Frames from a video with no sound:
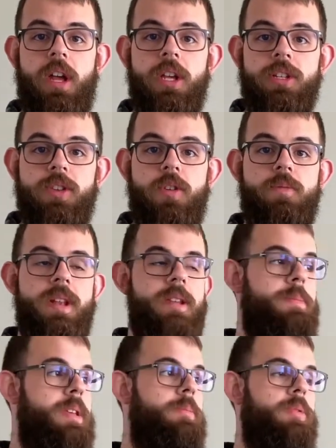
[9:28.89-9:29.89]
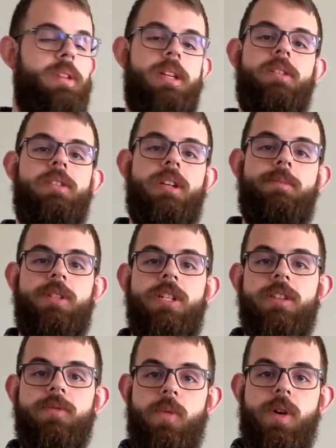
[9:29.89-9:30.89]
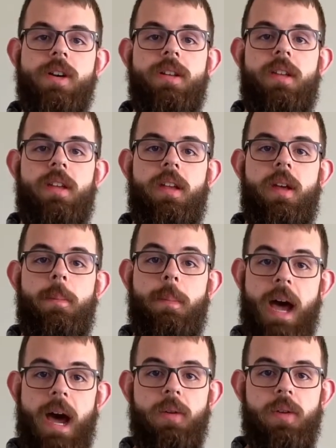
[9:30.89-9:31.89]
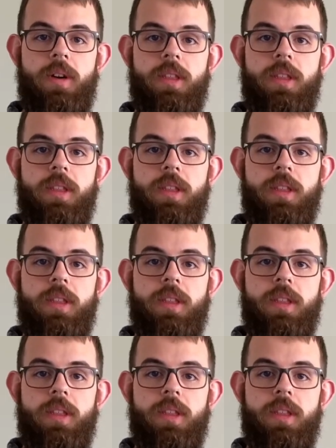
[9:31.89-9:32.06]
So many people in leadership just want power.